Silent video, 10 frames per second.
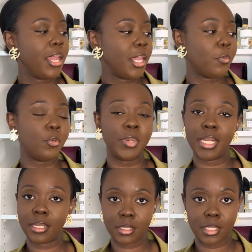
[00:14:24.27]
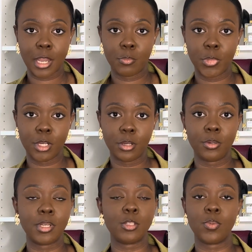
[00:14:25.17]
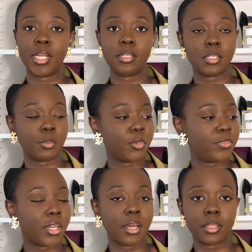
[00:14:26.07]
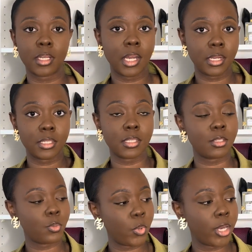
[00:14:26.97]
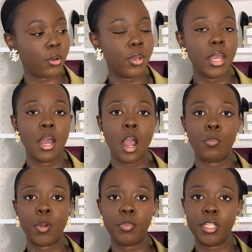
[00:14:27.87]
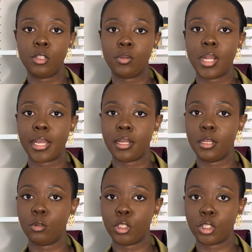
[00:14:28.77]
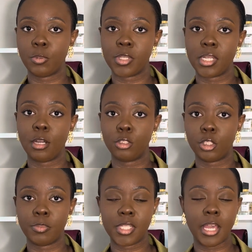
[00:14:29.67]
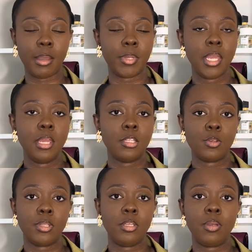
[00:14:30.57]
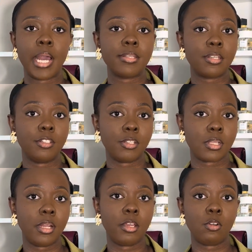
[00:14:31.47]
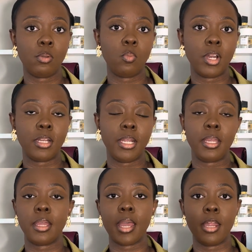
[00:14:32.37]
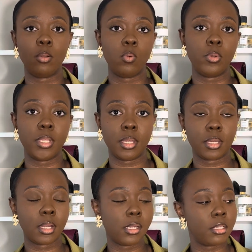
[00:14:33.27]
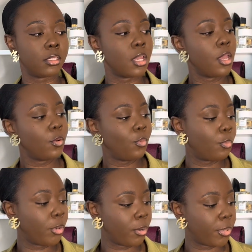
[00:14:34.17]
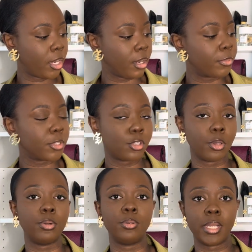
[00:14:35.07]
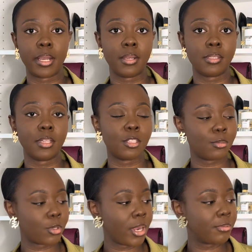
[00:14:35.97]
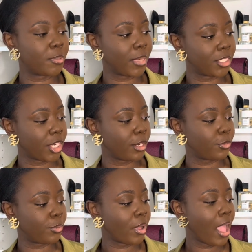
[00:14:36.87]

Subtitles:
It will be linked down below, as well as some of the other colors as well. I'll probably do like a little shop tab so that you guys can just click on one link and all the other colors will pop up. So like I said, subscribe to my channel.